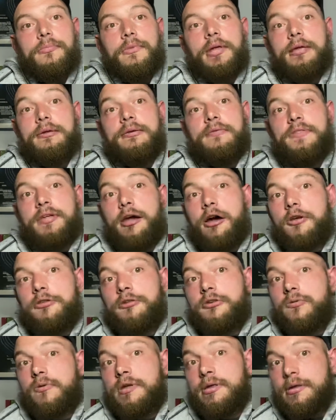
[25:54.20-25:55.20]
If the
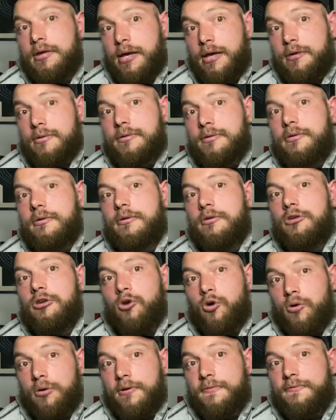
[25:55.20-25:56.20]
answer is yes, you
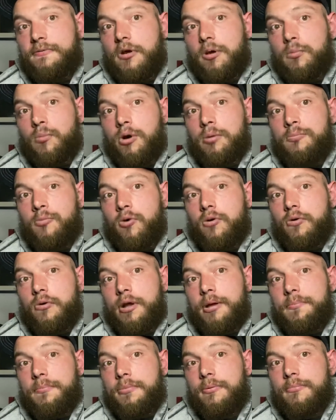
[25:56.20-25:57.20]
could have done one more
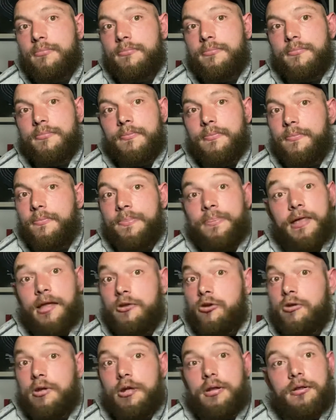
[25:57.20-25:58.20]
rep, then
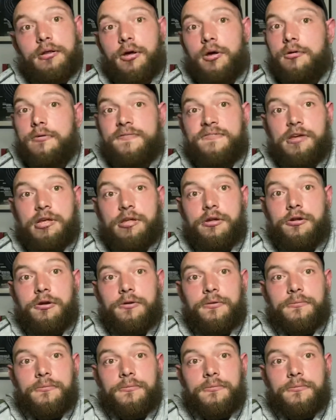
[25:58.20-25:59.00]
you didn't go to failure.